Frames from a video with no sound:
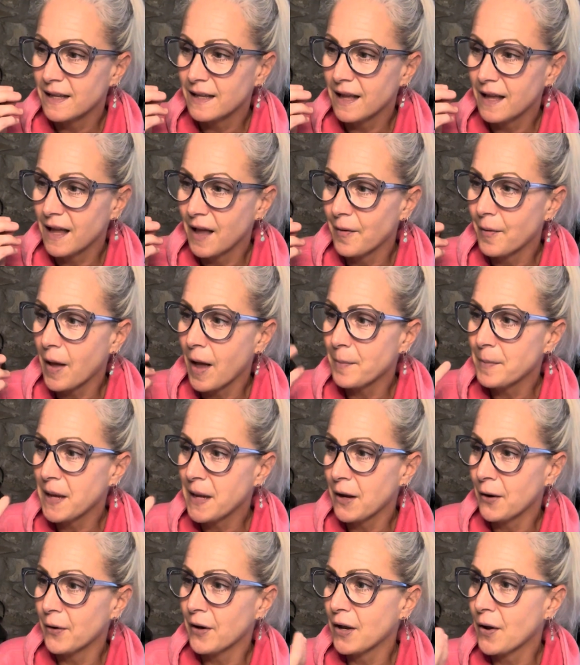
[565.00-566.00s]
I'm
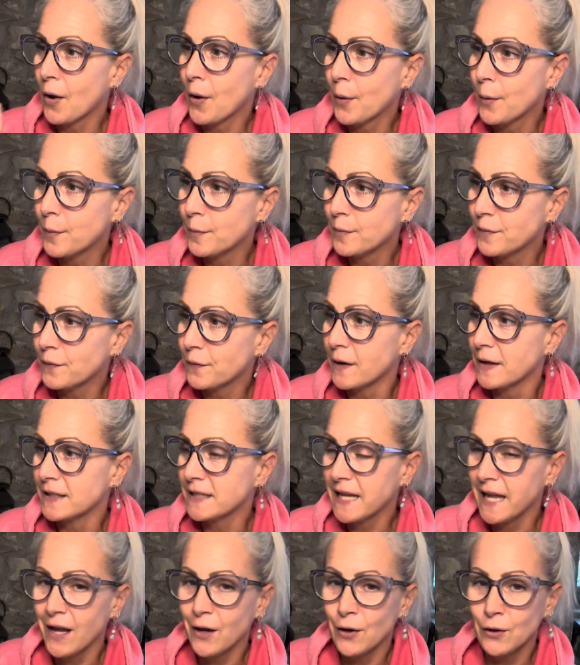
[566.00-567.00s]
hearing home front,
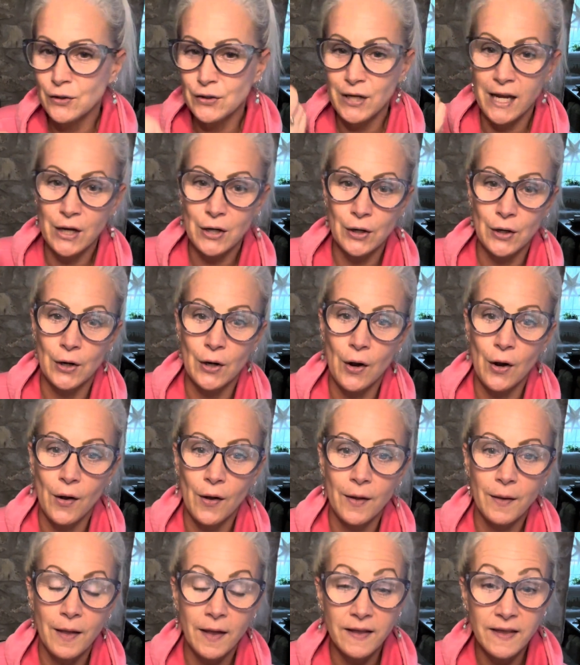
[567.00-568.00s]
caretaker,
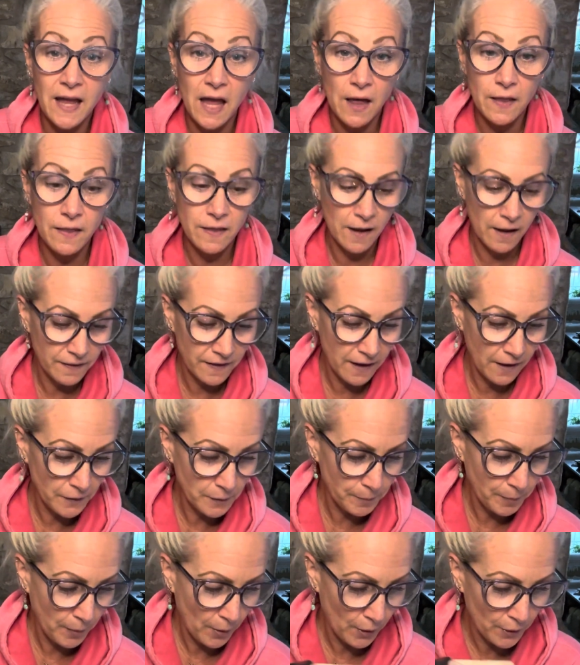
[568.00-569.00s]
and the other
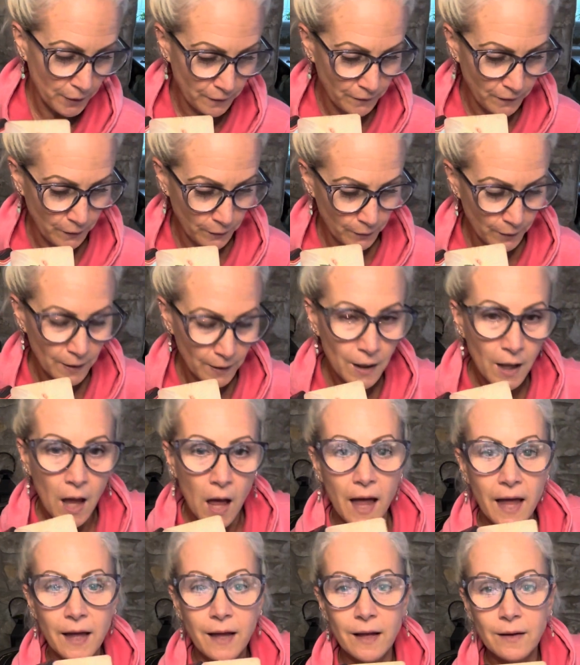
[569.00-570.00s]
part of you
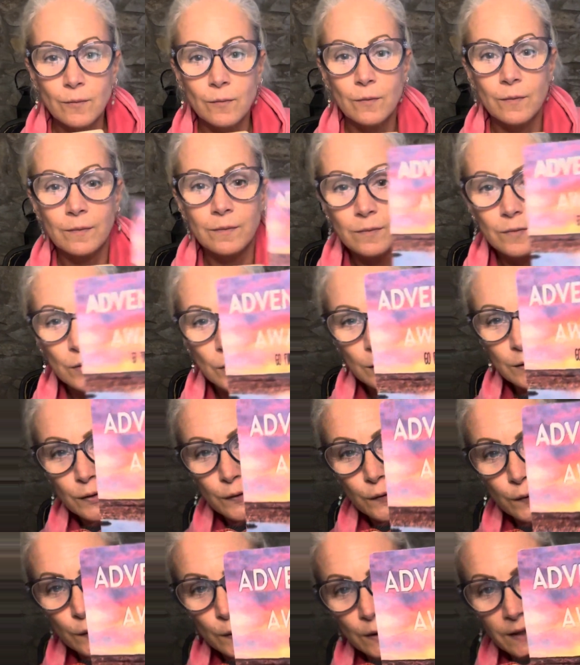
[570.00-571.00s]
looks
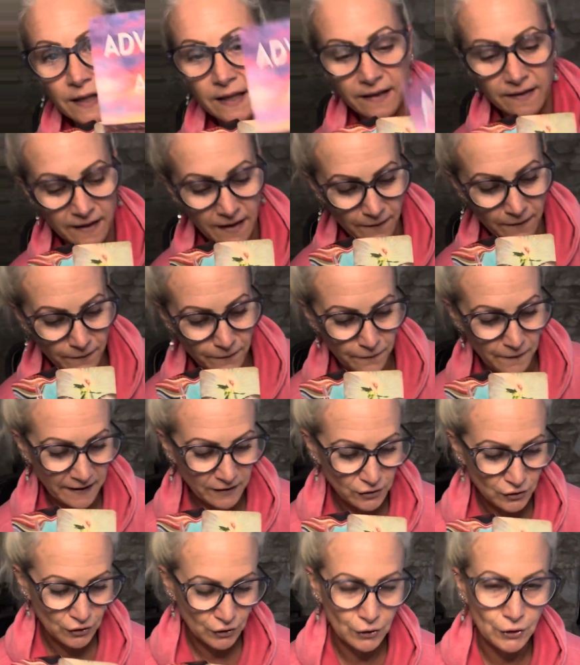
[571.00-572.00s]
for the
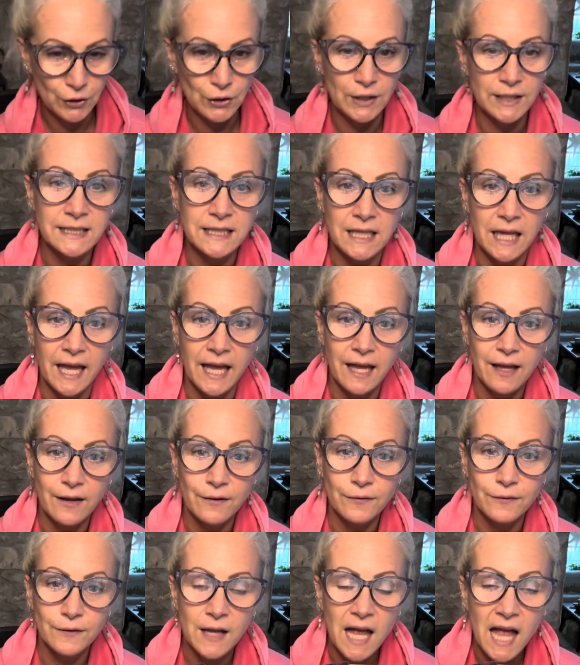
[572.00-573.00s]
adventure in
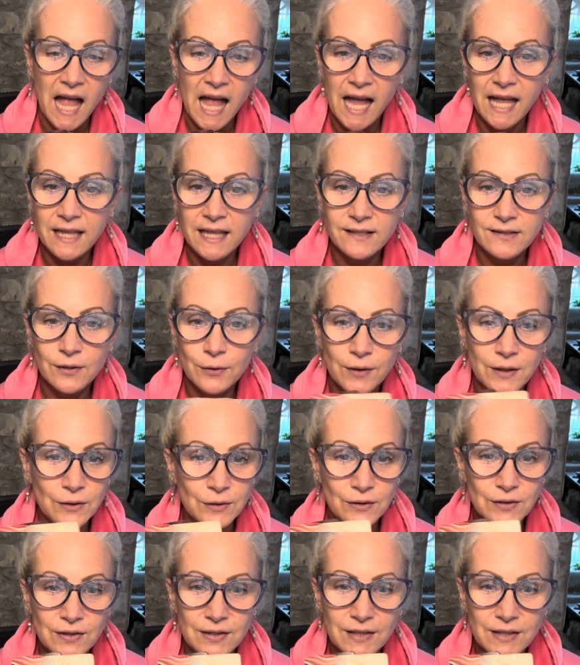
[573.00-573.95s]
life. And so there's